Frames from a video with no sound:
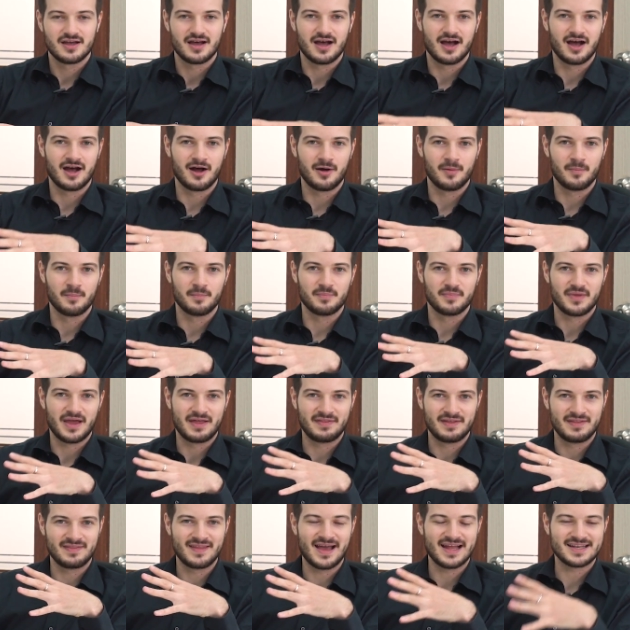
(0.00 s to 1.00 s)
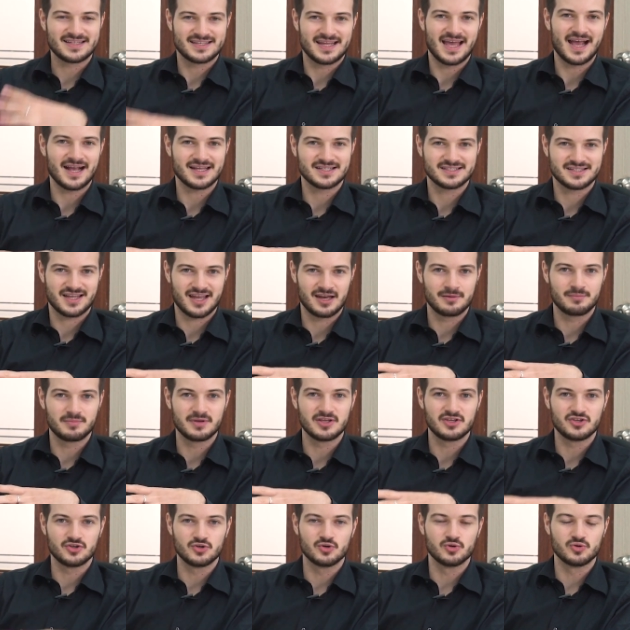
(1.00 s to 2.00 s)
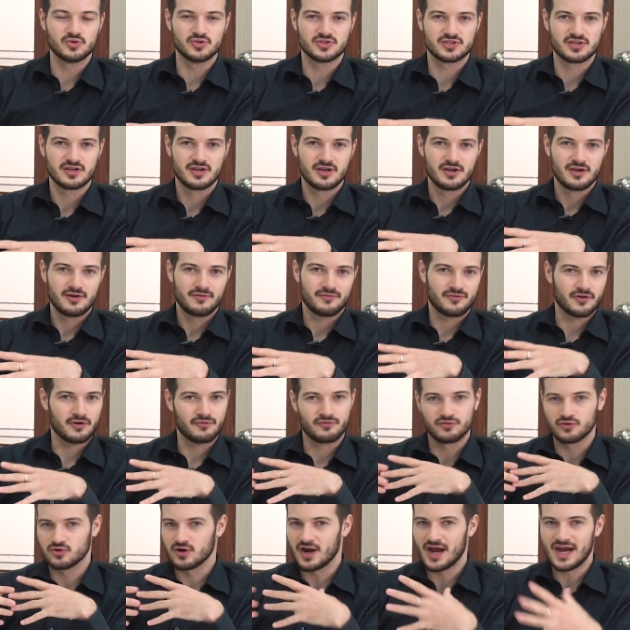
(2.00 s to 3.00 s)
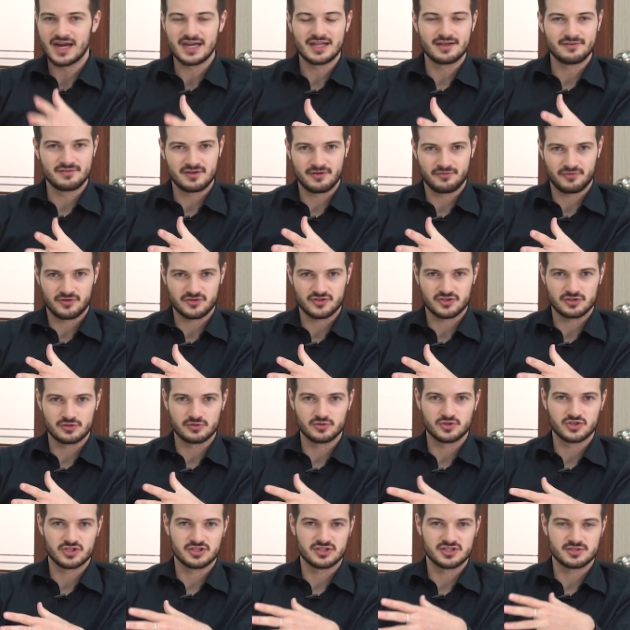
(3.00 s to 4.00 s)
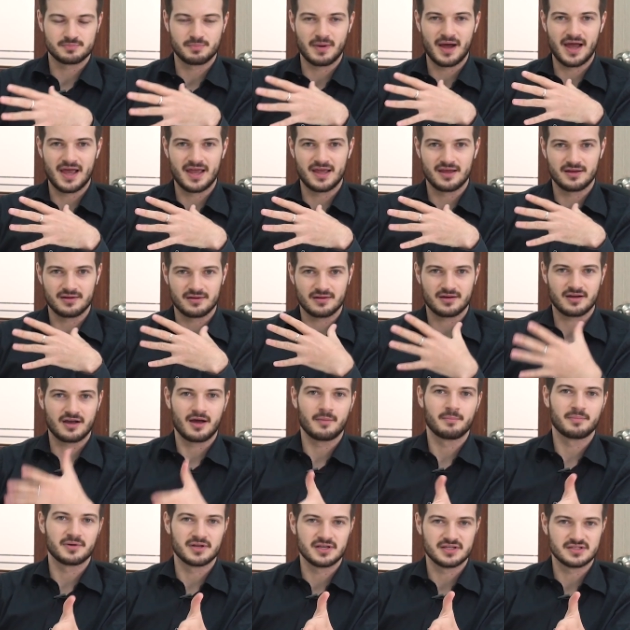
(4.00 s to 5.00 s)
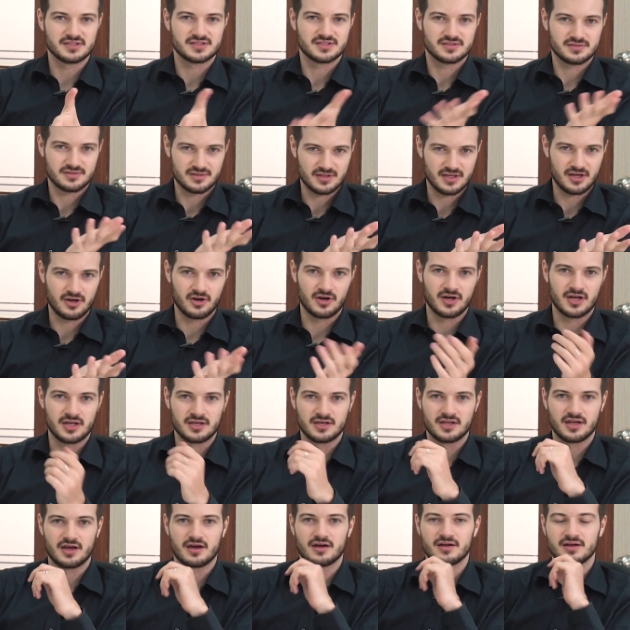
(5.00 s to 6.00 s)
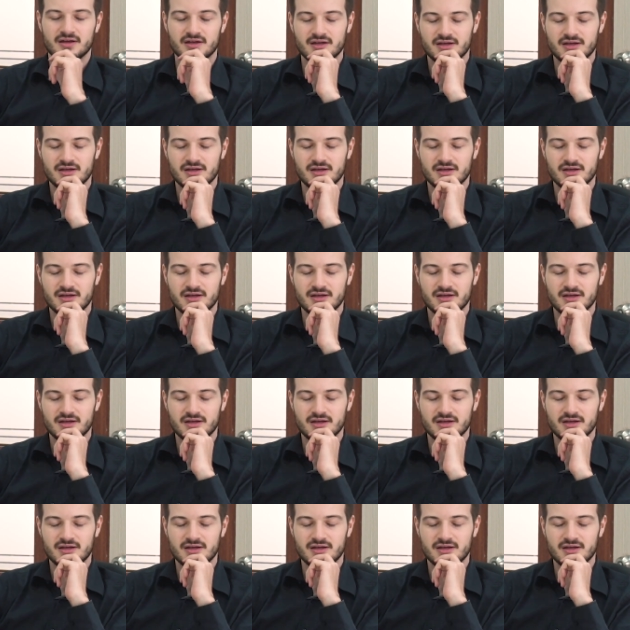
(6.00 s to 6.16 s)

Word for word: Um, and then that text can be used for a variety of different solutions by companies here in India